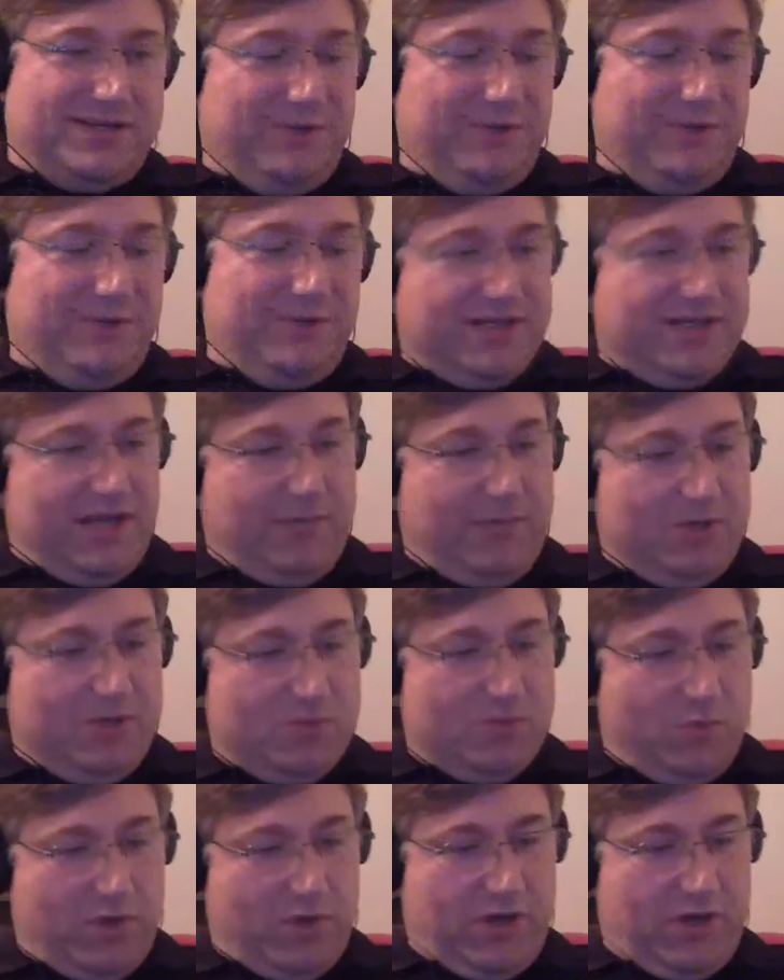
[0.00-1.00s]
realize how
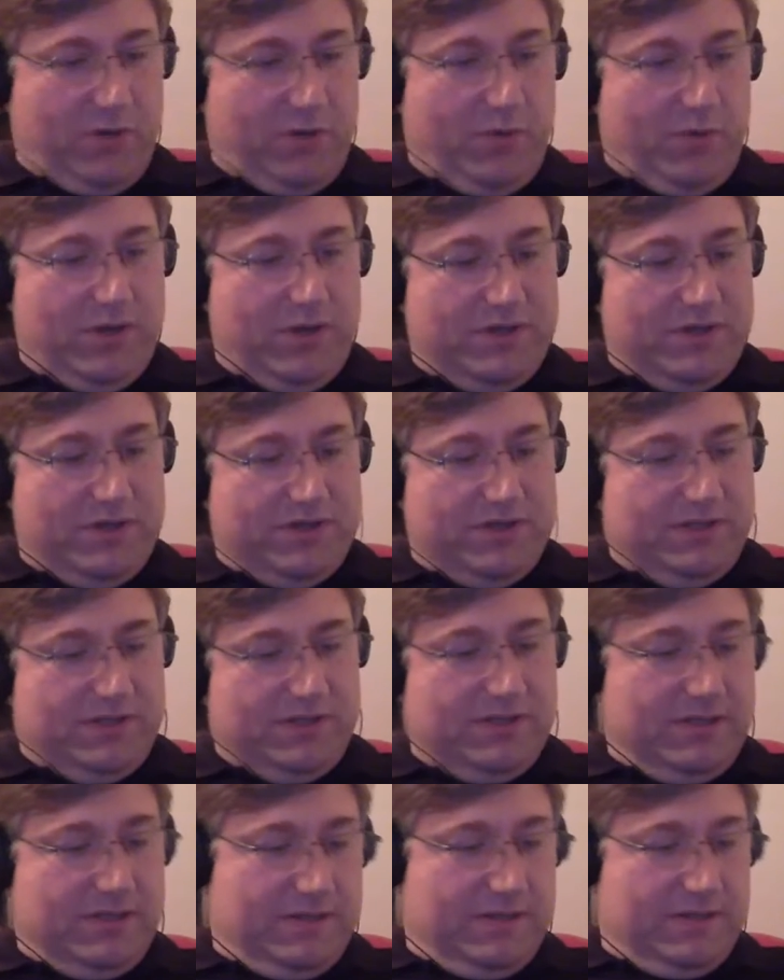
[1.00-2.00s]
much work it was,
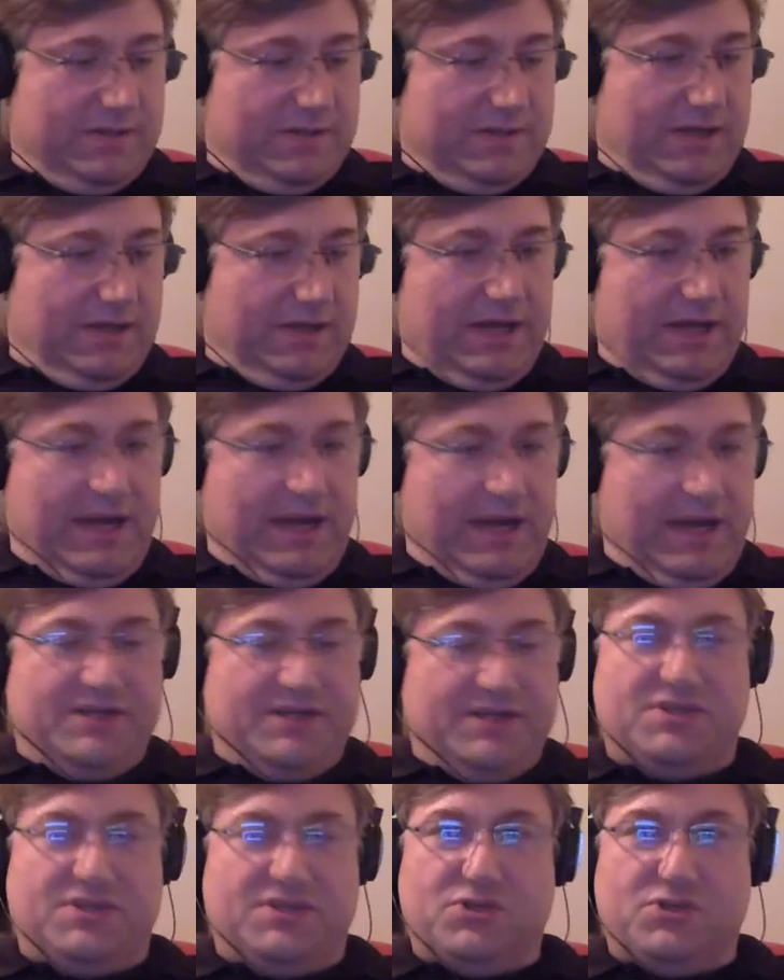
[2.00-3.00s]
and I
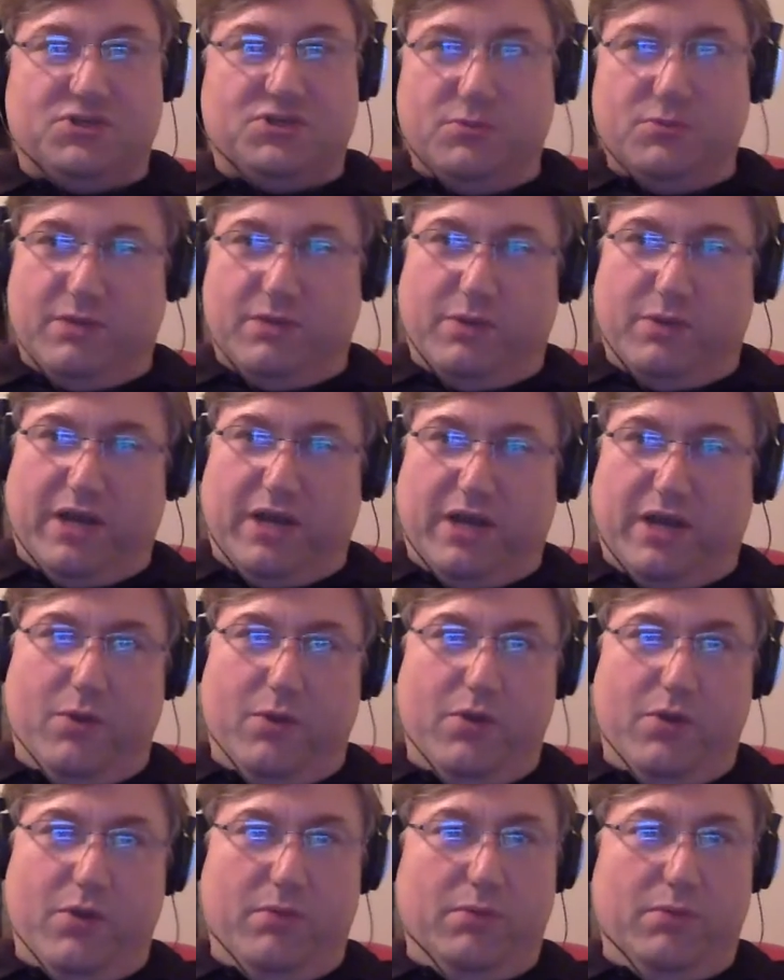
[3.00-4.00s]
just assumed that when I
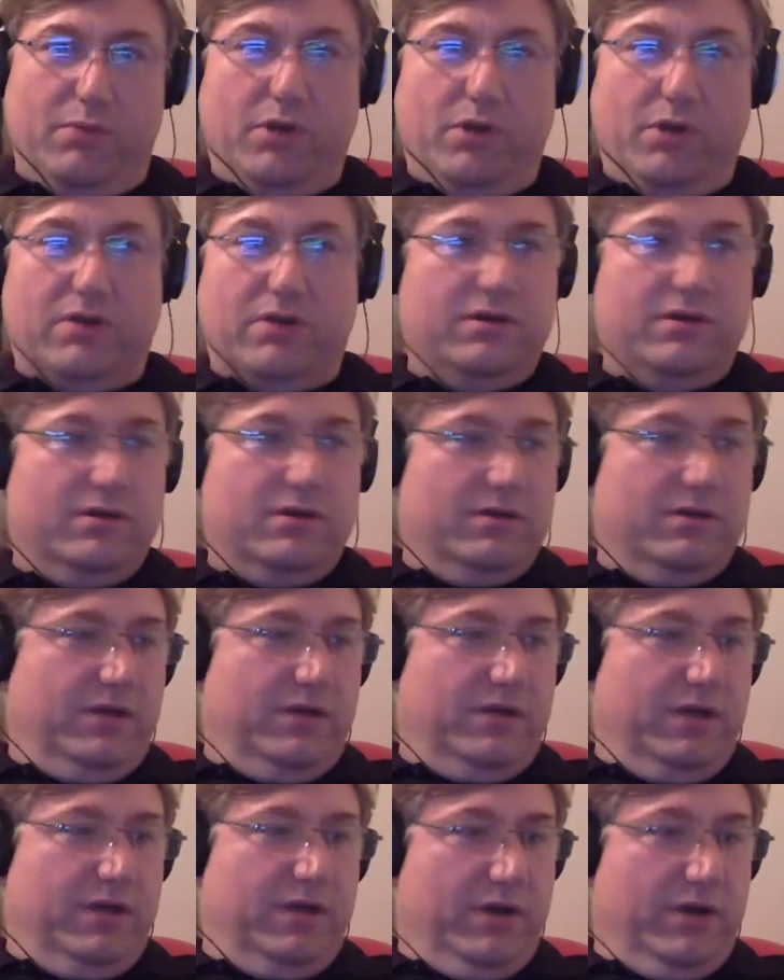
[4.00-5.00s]
wrote a book,
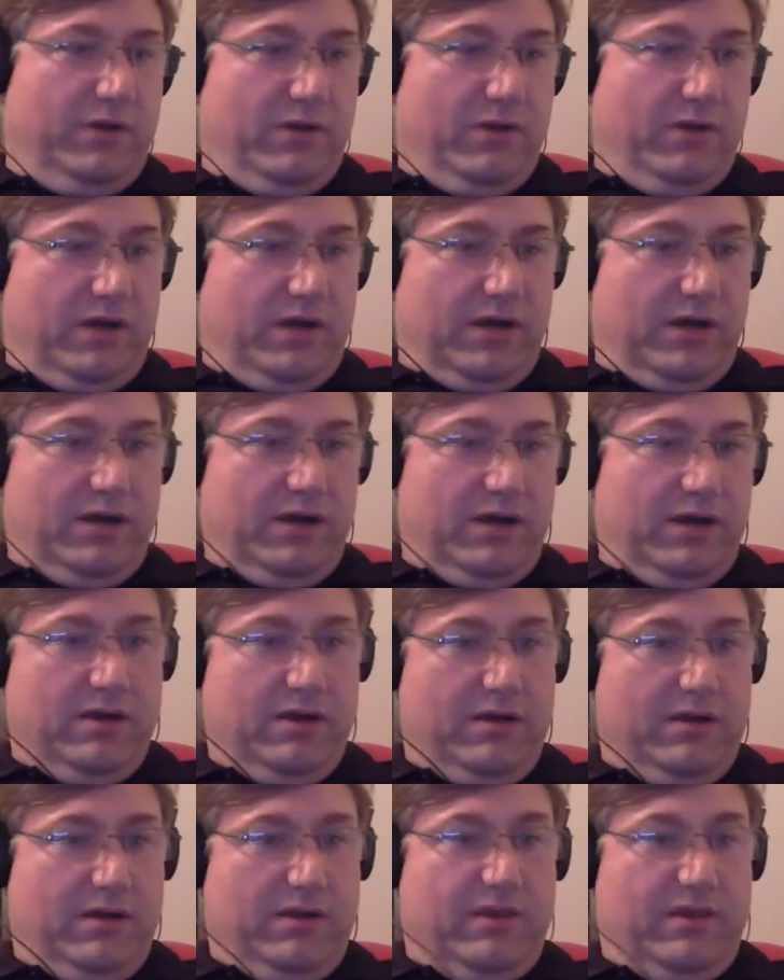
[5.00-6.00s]

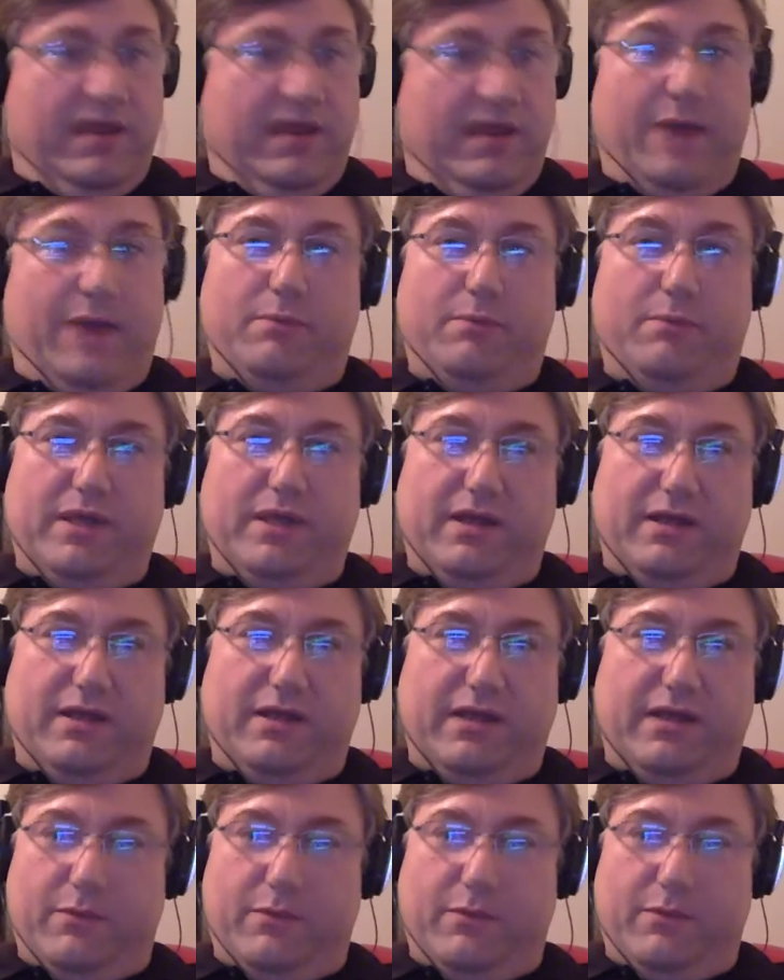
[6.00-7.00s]
that would be
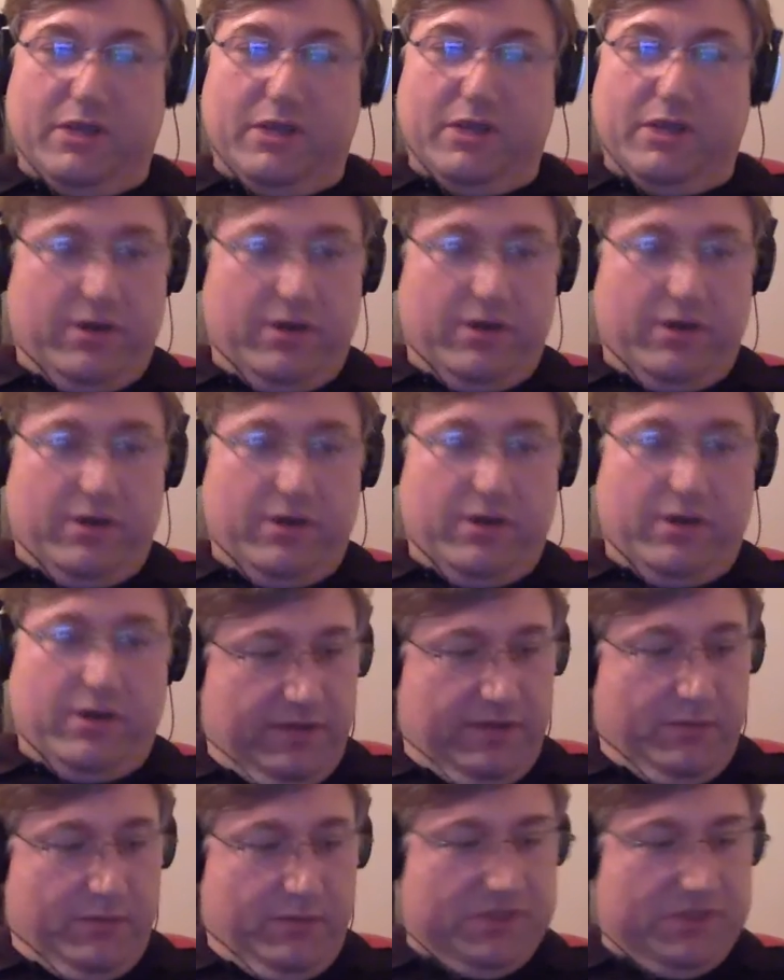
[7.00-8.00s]
it. That would be good enough,
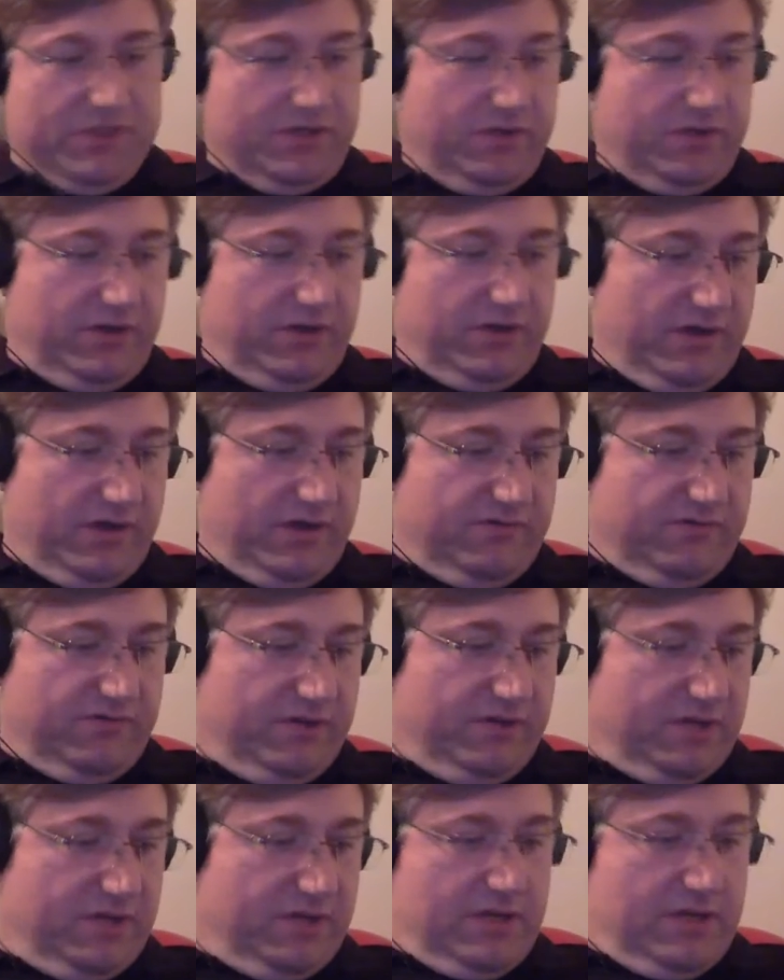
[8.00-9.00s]
and it wasn't good enough.
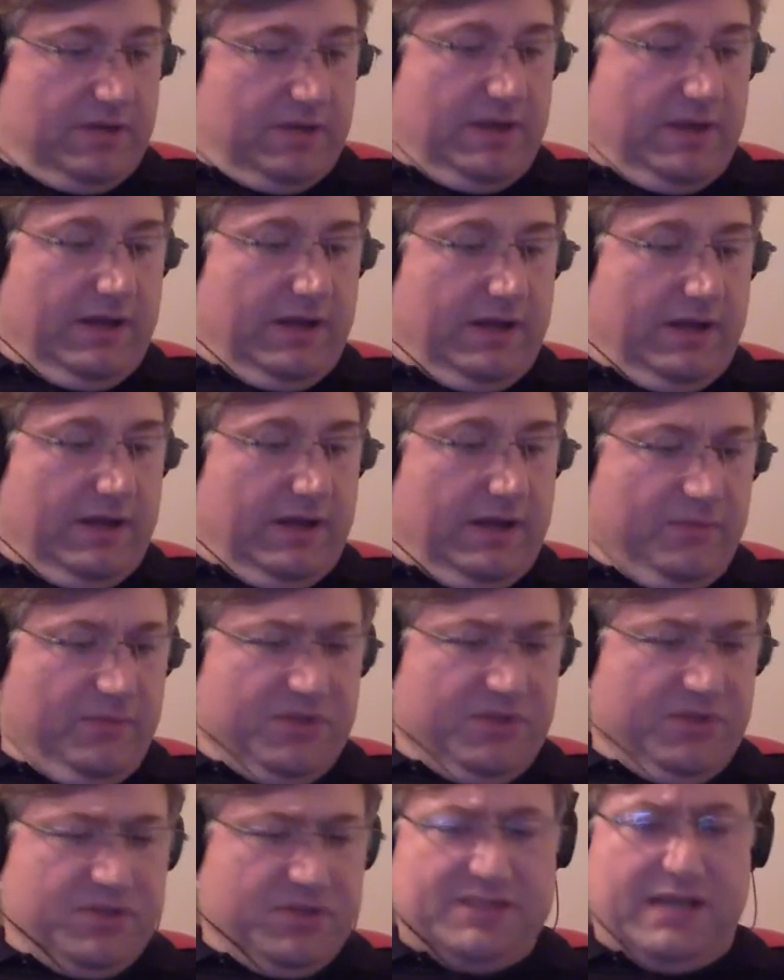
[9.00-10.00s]

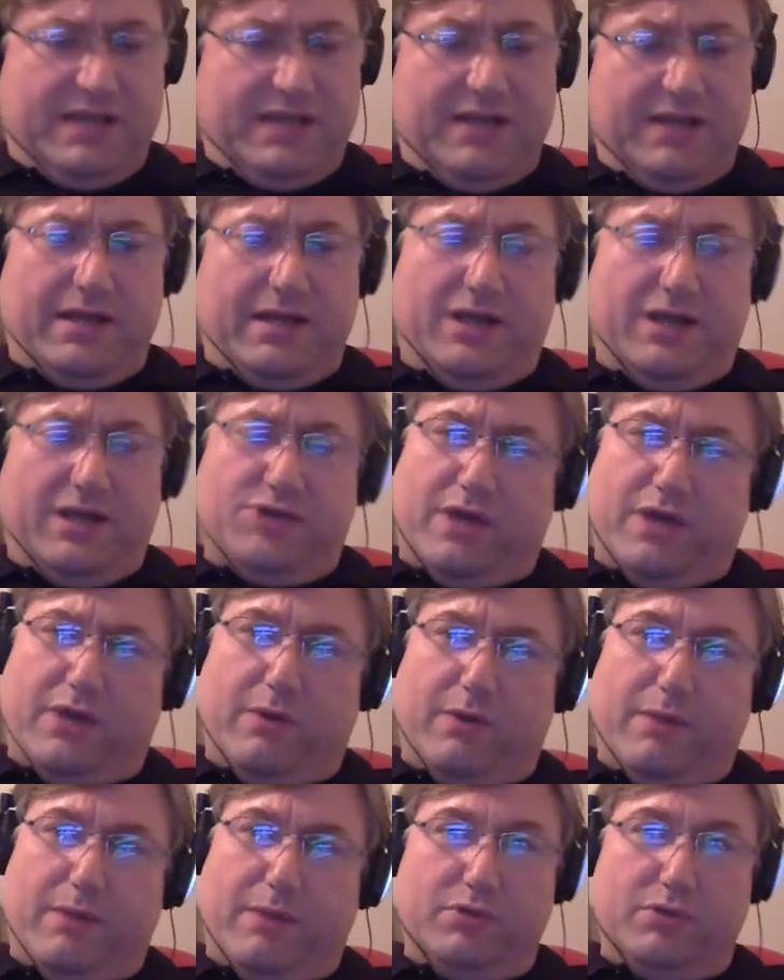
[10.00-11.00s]
So I sat down and I tried
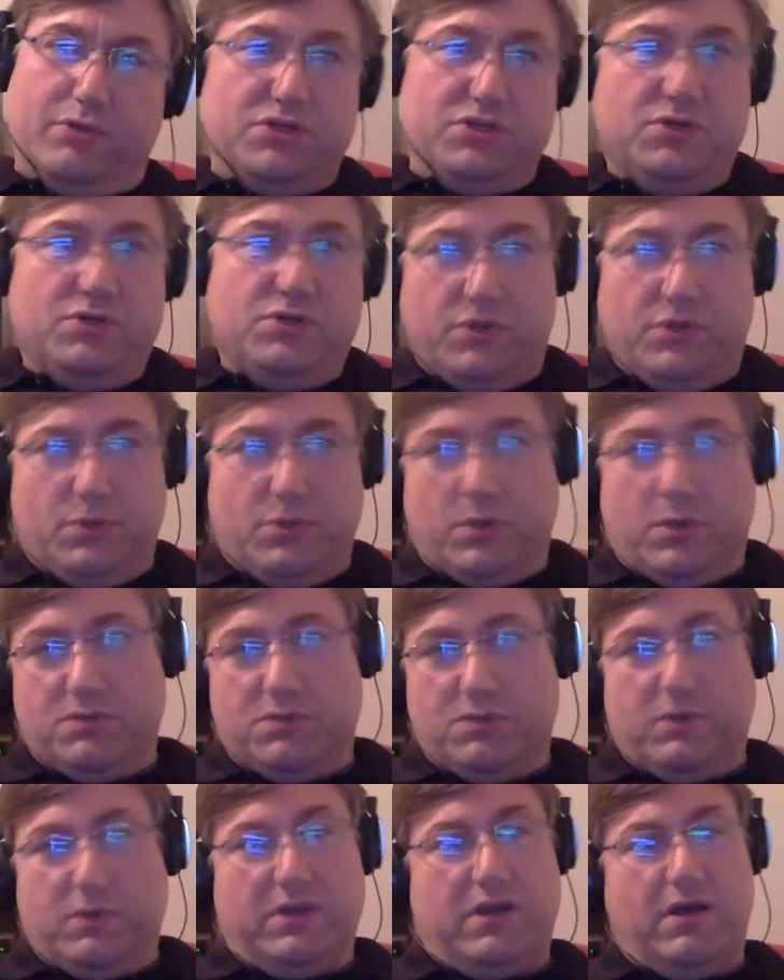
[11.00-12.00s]
to write book 2, and the
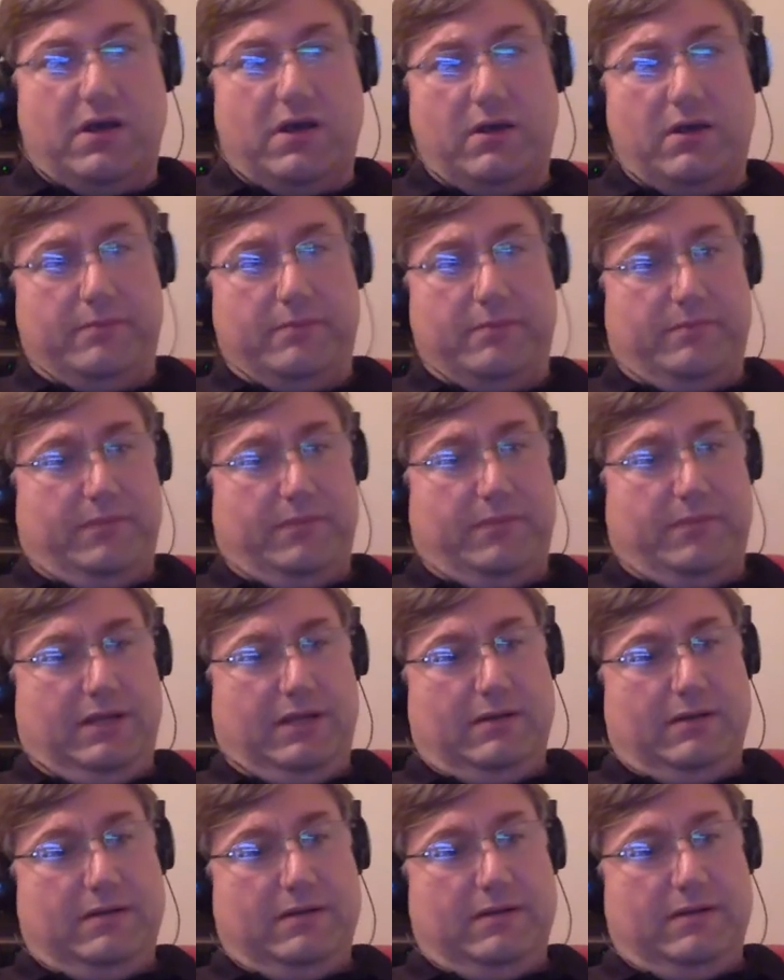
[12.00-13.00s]
words wouldn't come.
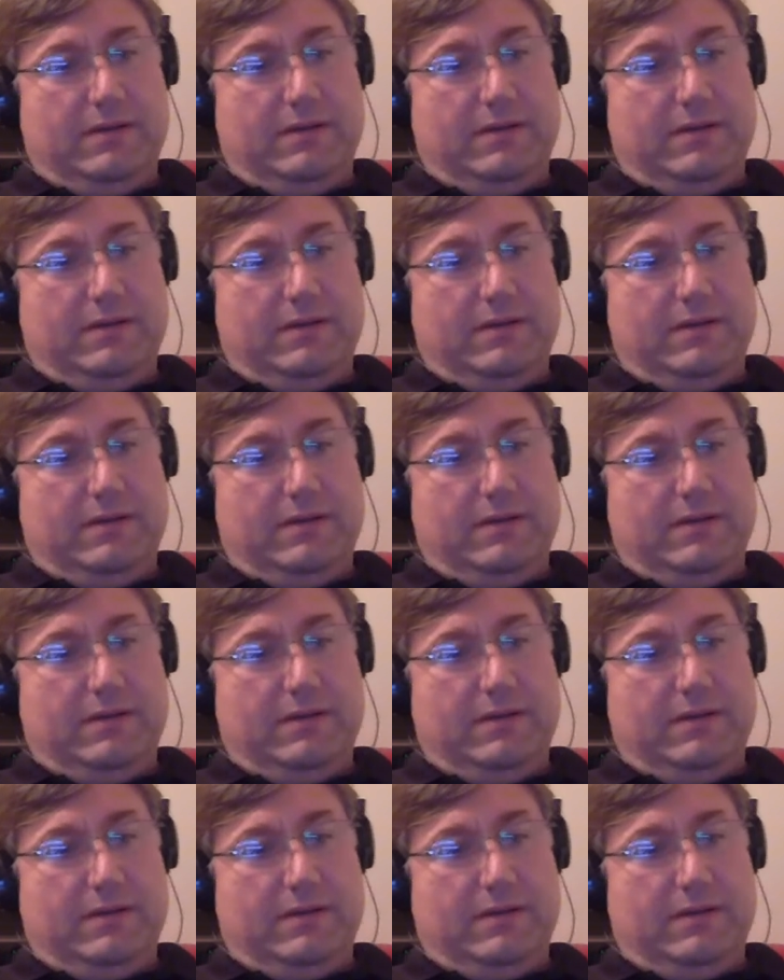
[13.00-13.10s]
And,